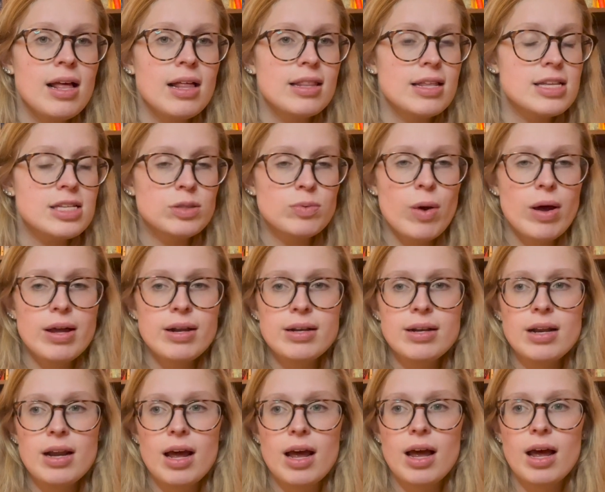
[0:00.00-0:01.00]
This
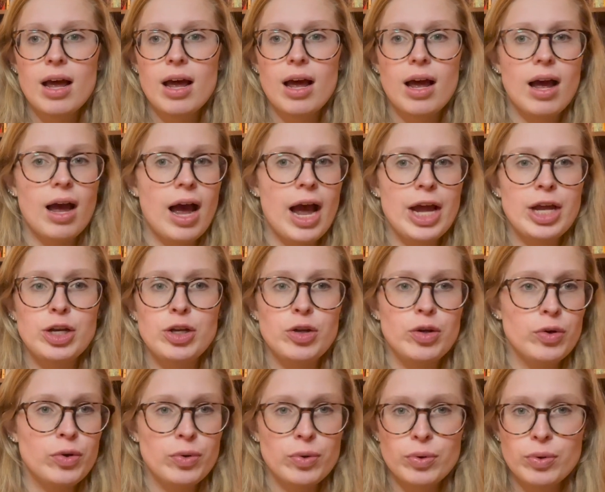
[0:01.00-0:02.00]
one I
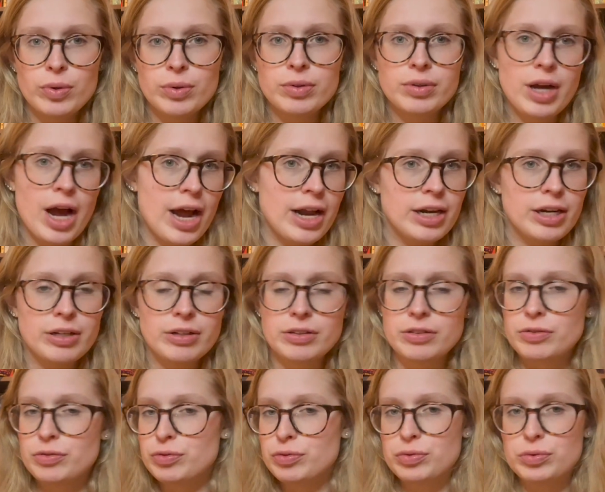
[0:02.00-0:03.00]
knew kind
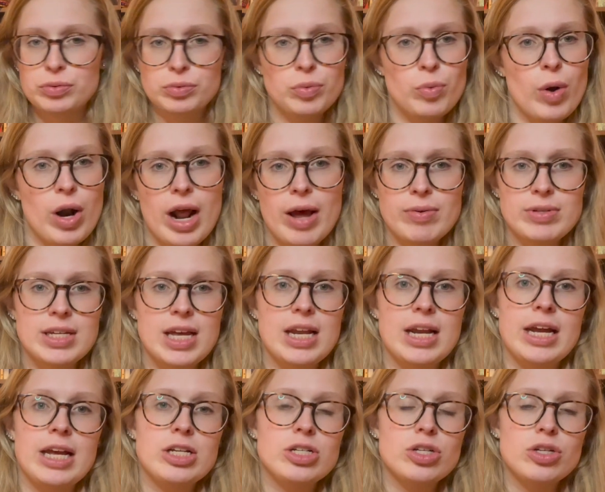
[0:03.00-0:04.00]
of what I was
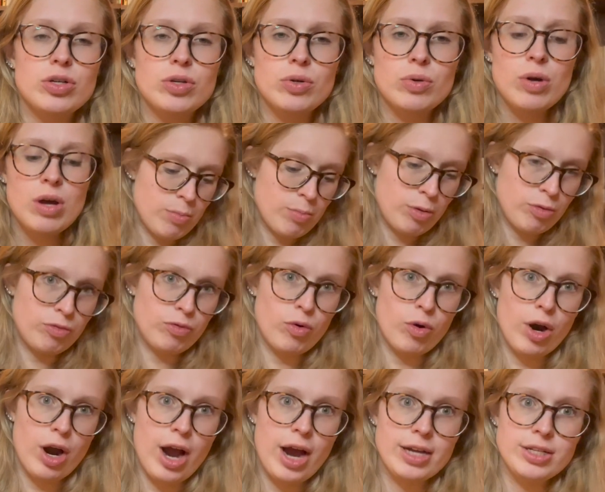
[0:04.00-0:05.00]
getting into
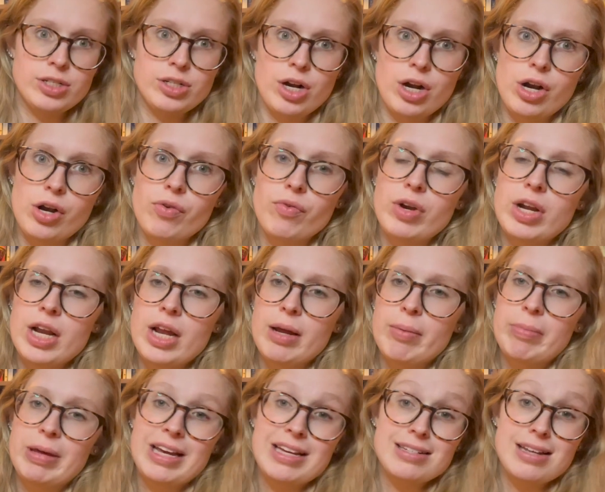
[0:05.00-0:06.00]
before I started
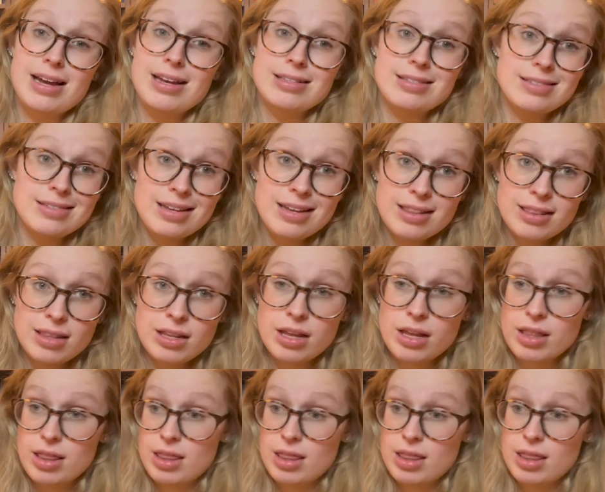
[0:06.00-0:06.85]
reading because I had seen